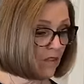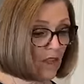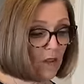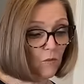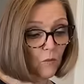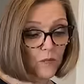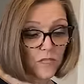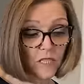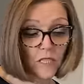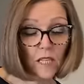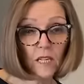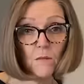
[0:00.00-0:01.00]
Then we
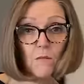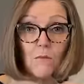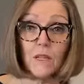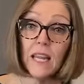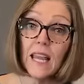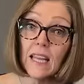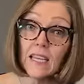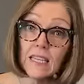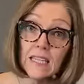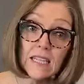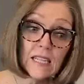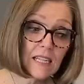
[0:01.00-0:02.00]
did get
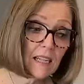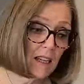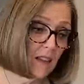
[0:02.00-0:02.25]
bananas.